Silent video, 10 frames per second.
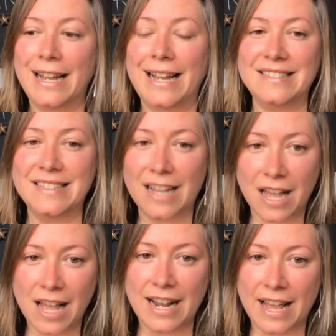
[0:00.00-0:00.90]
it's
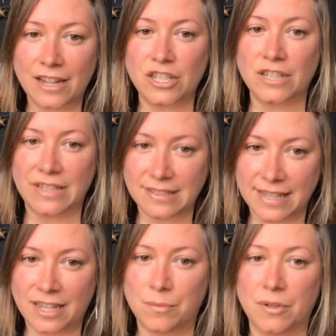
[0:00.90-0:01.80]
not actually
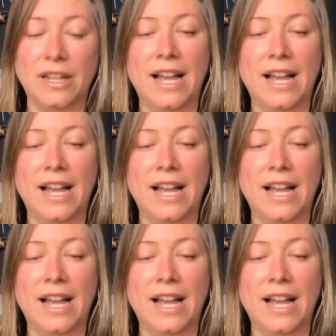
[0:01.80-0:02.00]
recyclable.